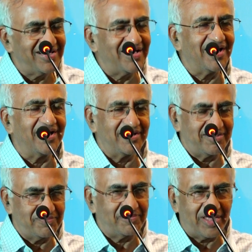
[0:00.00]

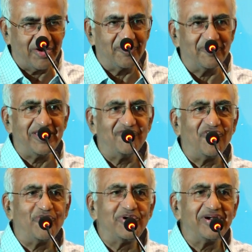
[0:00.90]
we
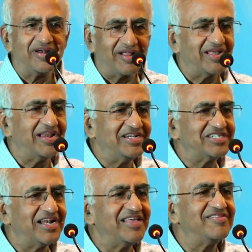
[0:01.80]
found
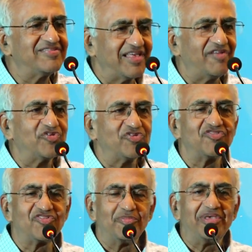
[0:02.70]
initially
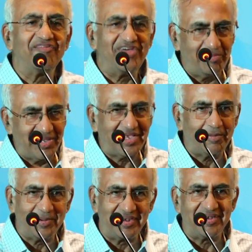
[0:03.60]
Infosys to be a very big
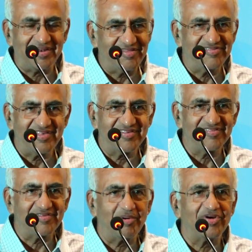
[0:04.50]
competitor. TCS
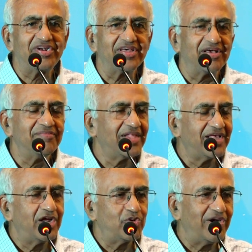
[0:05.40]
is about
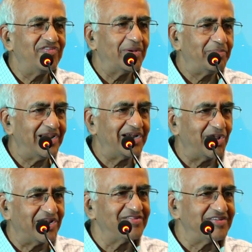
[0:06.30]
$25
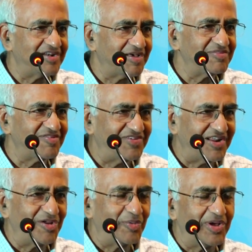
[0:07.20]
billion in terms of
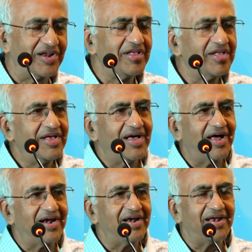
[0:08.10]
turnover.
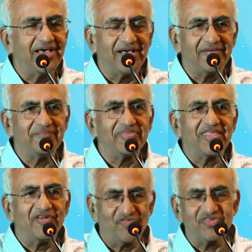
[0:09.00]
And
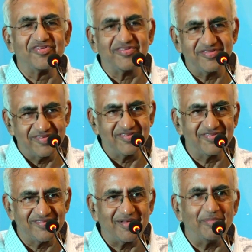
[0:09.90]
Infosys
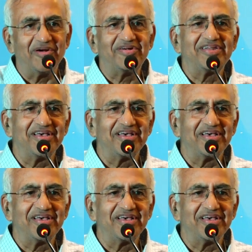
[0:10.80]
is about